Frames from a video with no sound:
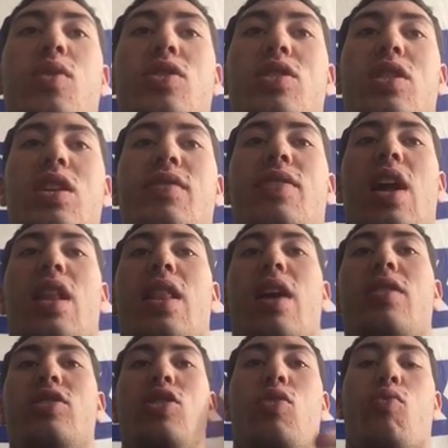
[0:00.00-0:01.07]
sleeve that
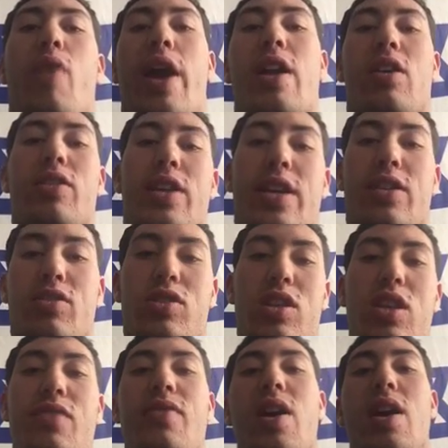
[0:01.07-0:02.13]
allows you to write on the inner
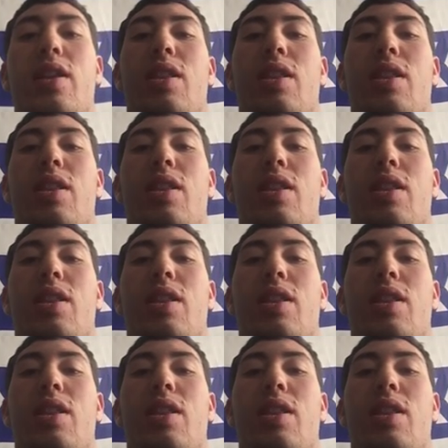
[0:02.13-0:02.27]
sleeve